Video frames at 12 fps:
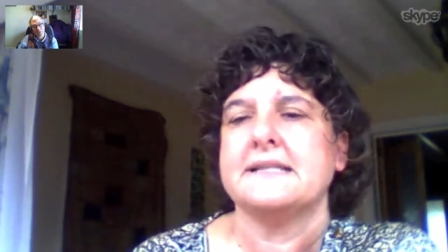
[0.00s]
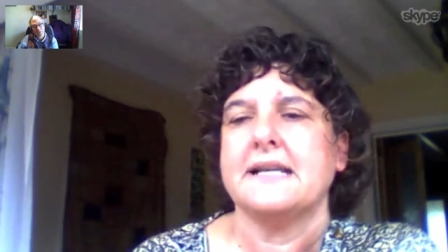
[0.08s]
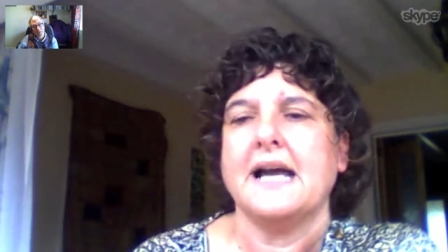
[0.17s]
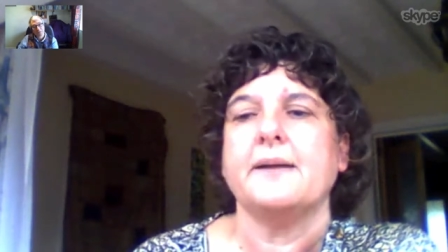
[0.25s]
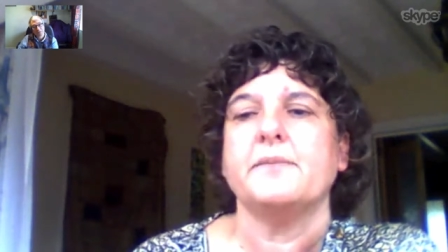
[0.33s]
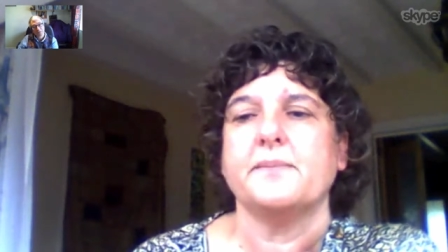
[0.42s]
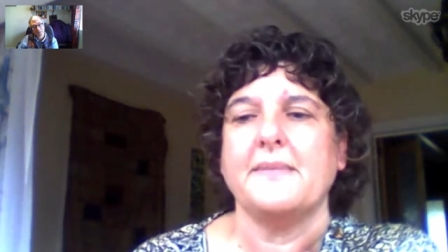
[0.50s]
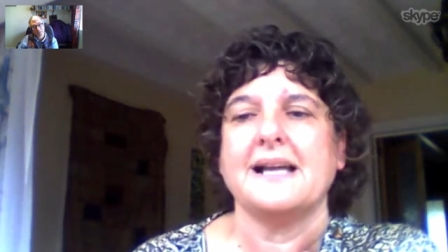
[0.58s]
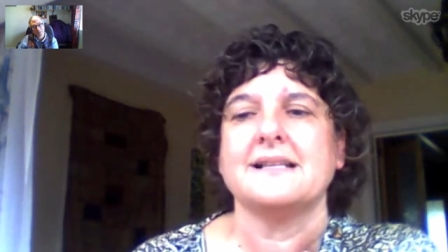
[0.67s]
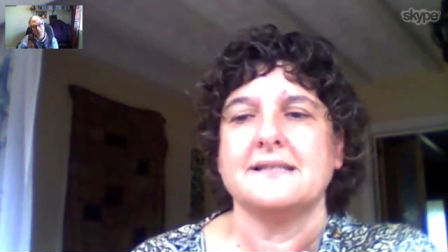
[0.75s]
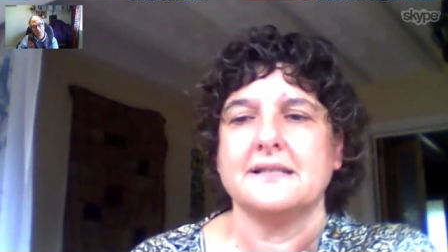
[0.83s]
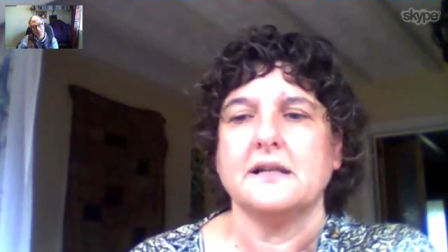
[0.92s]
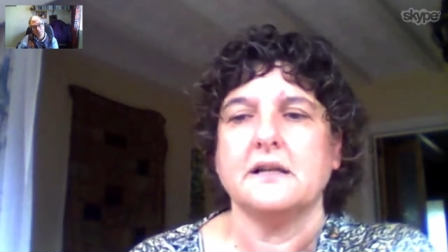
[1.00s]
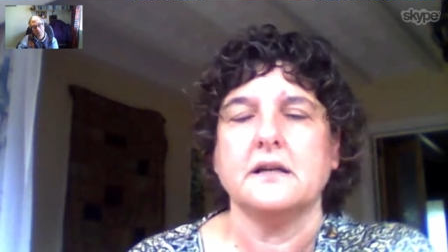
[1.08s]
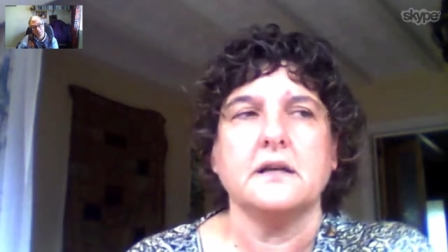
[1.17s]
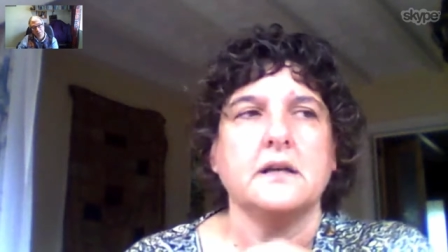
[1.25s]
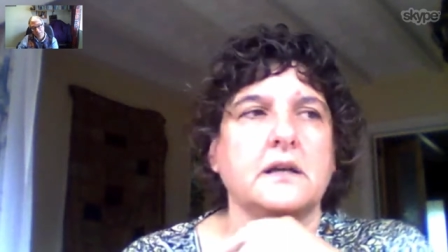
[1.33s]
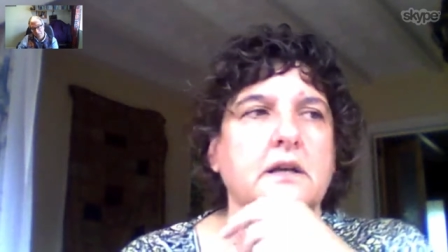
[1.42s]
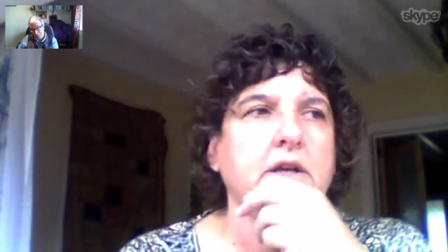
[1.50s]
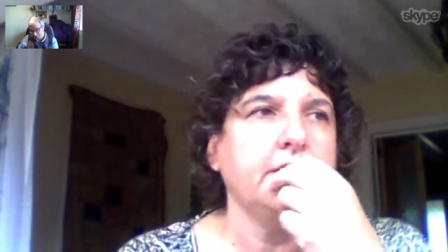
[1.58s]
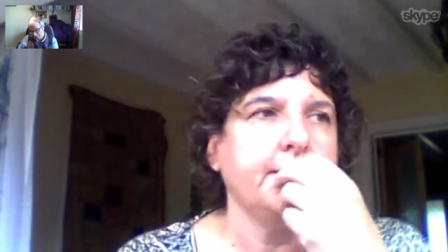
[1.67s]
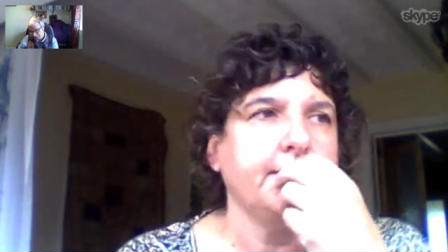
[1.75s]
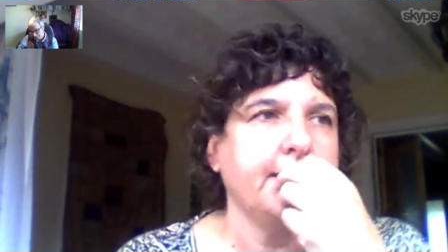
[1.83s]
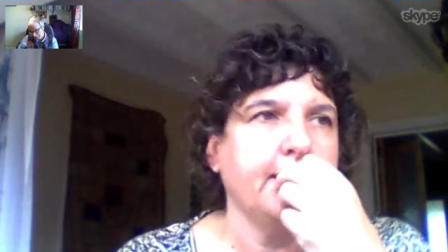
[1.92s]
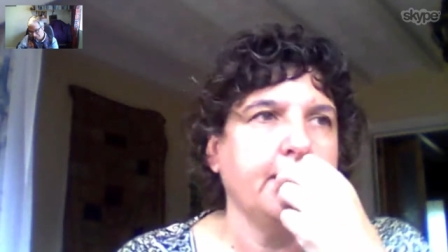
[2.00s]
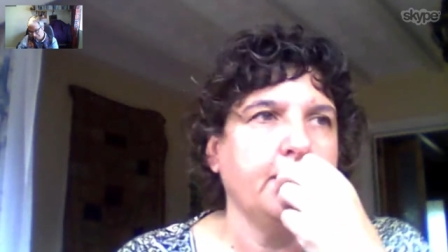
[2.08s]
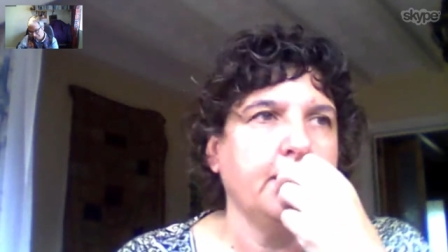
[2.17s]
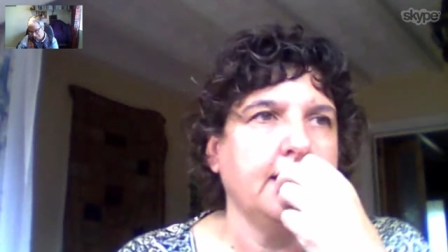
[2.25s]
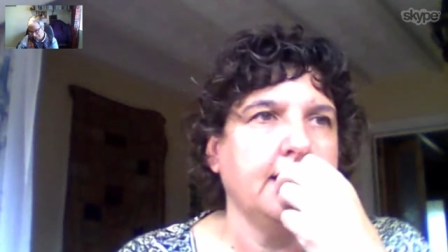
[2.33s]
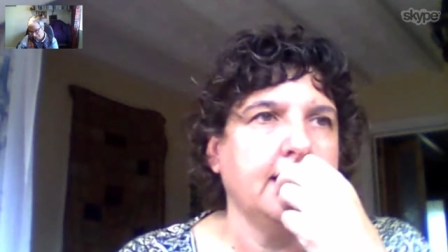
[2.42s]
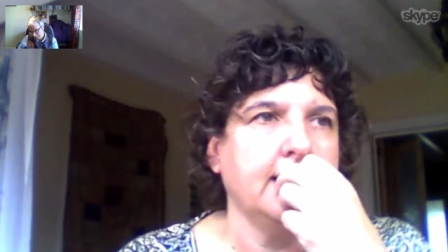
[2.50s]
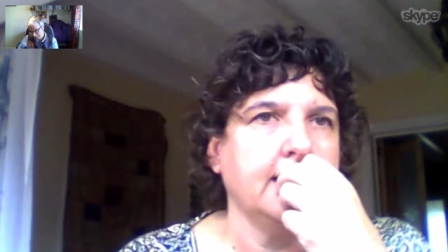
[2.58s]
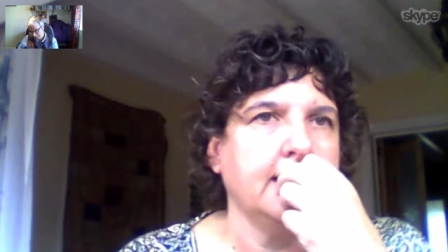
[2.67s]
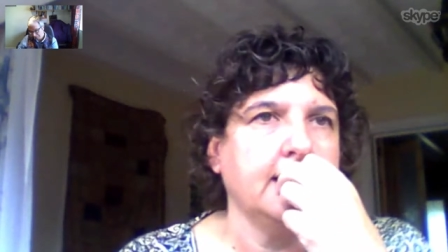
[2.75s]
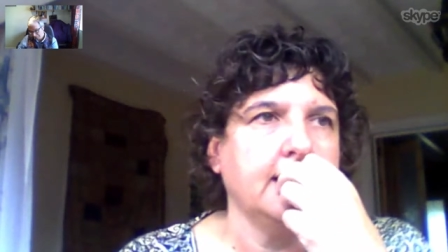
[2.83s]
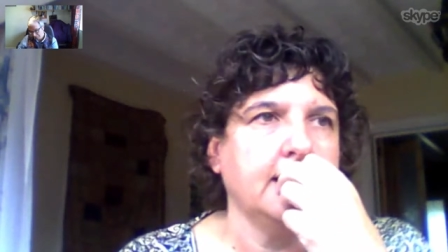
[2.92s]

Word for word: time, matter, you know, uh,